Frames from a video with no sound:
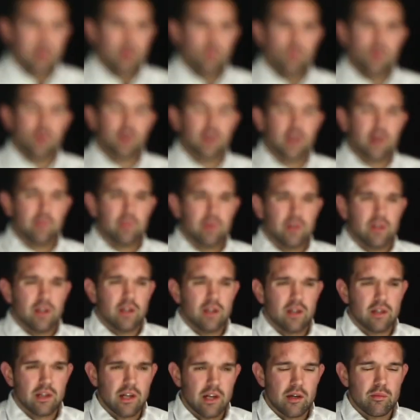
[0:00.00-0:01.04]
I woke up
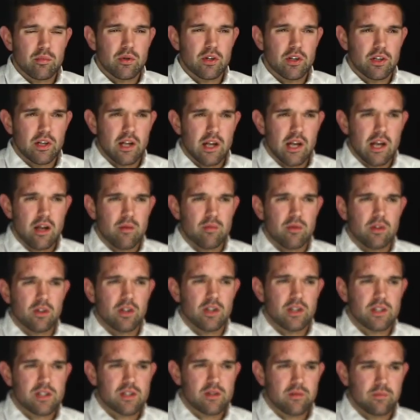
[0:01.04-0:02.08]
getting put in an
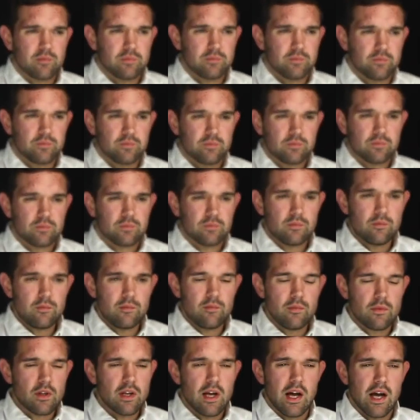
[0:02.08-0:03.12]
ambulance.
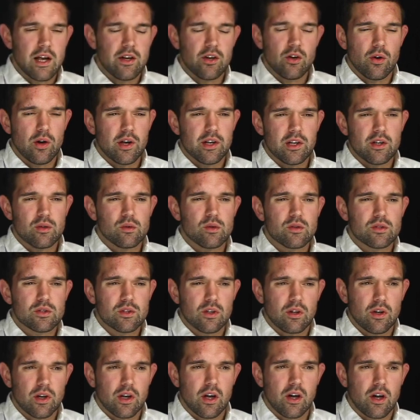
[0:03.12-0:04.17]
I had no idea what was
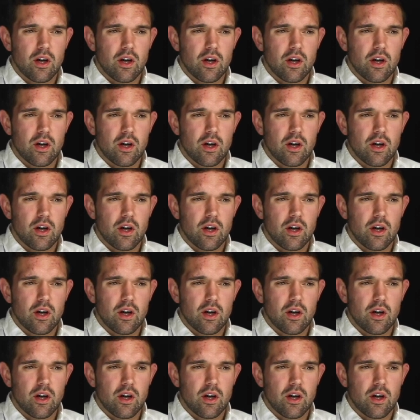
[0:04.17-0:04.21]
going